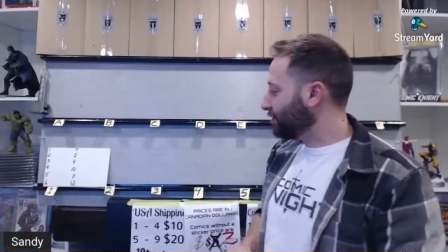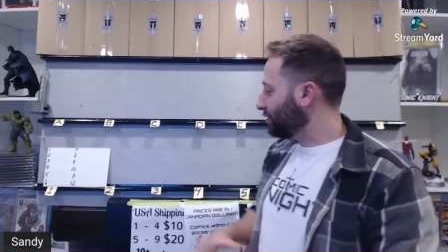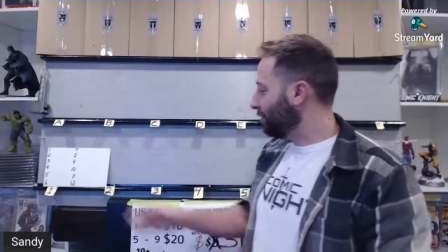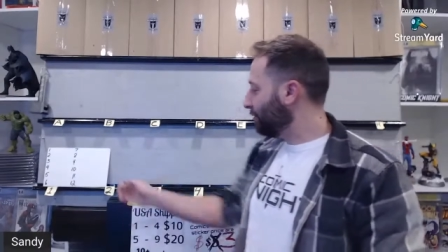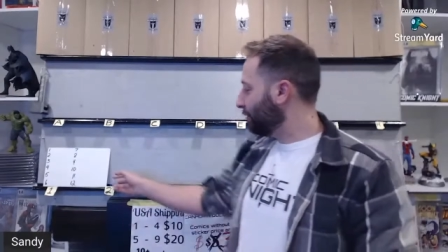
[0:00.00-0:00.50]

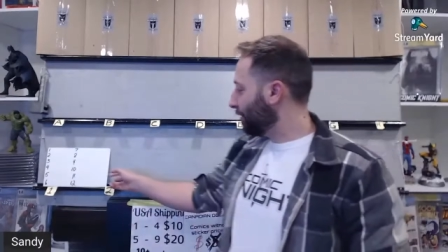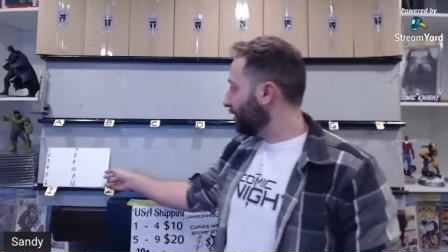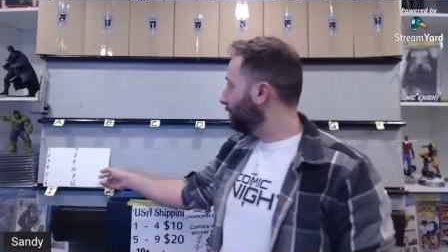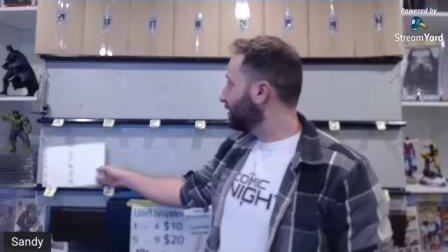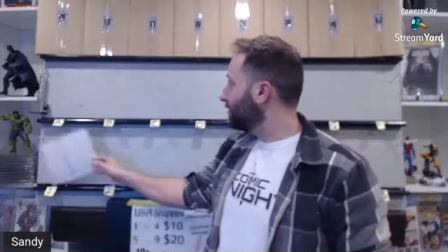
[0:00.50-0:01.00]
show, we're
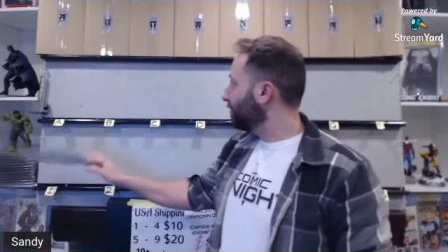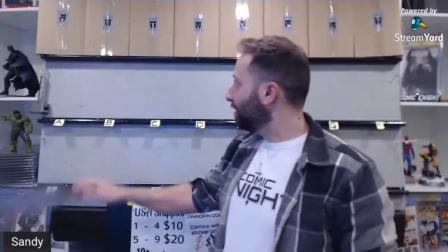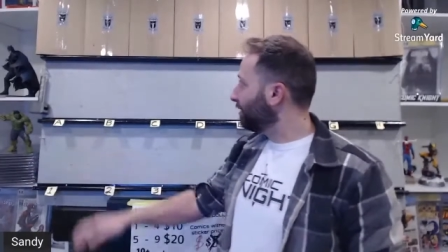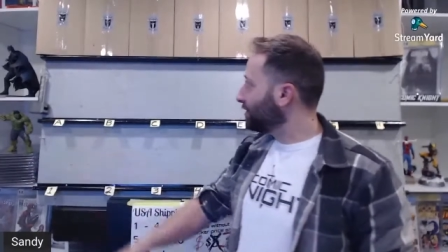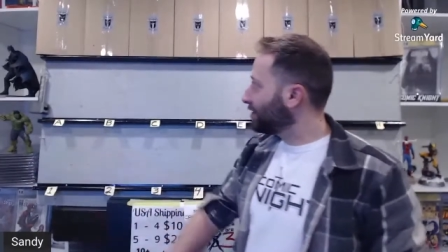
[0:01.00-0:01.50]
going to be
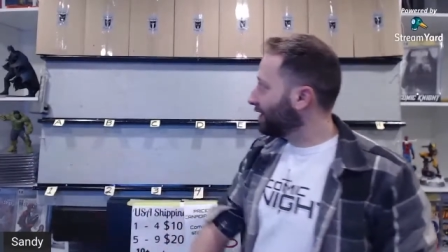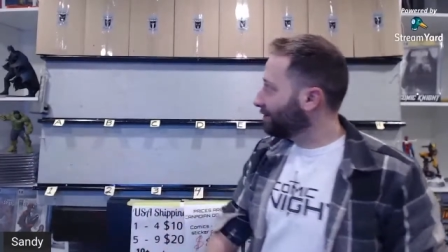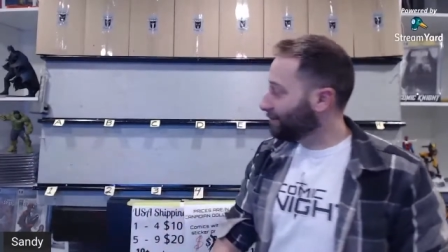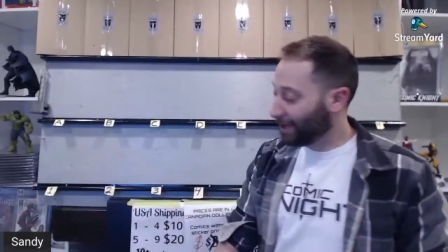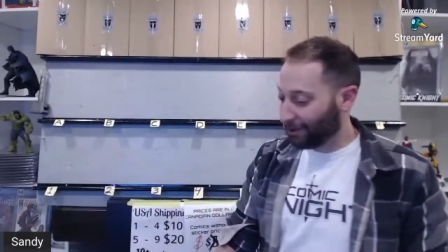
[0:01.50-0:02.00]
doing the
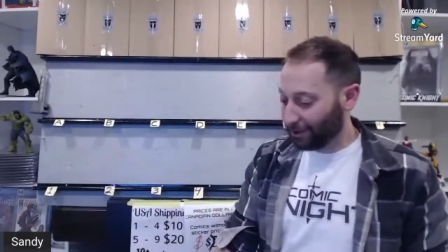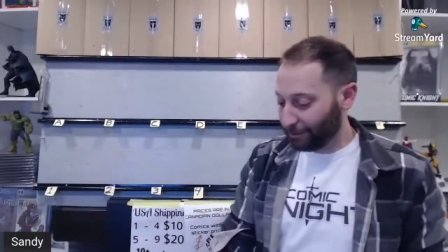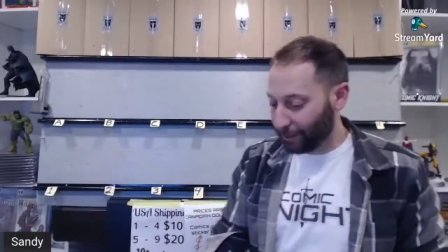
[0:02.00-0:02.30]
chainmail